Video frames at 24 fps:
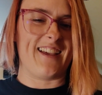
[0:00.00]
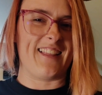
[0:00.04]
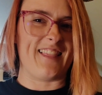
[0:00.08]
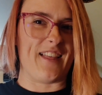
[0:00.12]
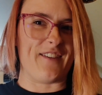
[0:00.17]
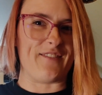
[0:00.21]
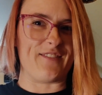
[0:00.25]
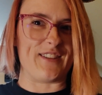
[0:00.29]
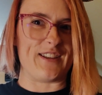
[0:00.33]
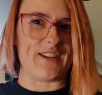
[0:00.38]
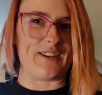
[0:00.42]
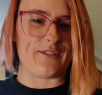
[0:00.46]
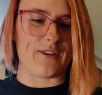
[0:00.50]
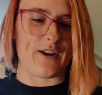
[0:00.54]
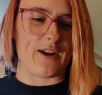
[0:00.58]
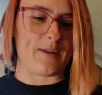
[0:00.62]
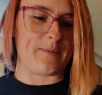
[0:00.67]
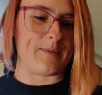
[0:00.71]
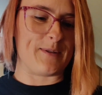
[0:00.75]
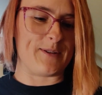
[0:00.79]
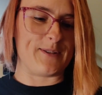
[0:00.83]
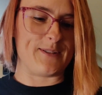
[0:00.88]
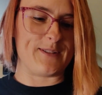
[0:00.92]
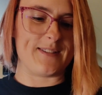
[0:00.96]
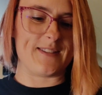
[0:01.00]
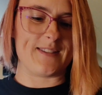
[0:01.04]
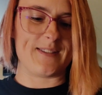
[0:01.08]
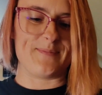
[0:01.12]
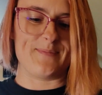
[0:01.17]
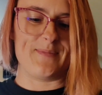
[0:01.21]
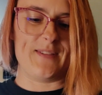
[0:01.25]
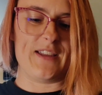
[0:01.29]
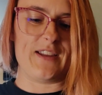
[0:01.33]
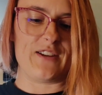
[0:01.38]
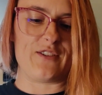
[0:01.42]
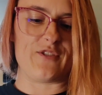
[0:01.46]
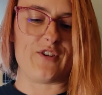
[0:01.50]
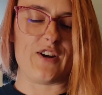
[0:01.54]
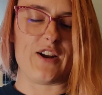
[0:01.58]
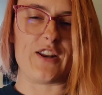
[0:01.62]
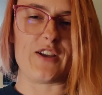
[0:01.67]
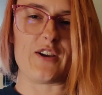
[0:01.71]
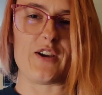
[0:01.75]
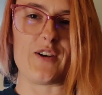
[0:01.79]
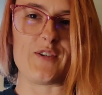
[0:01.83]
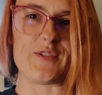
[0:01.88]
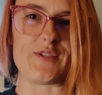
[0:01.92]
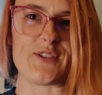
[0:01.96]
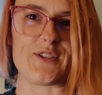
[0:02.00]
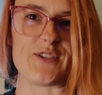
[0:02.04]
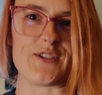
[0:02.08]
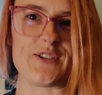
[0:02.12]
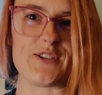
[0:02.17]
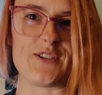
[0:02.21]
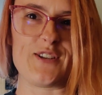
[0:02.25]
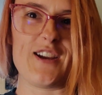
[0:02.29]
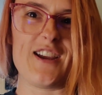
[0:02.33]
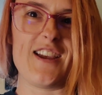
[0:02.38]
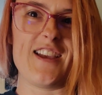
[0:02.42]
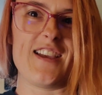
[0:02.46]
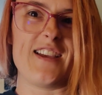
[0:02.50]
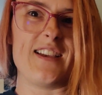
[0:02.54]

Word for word: I love the Incredibles. Incredicoaster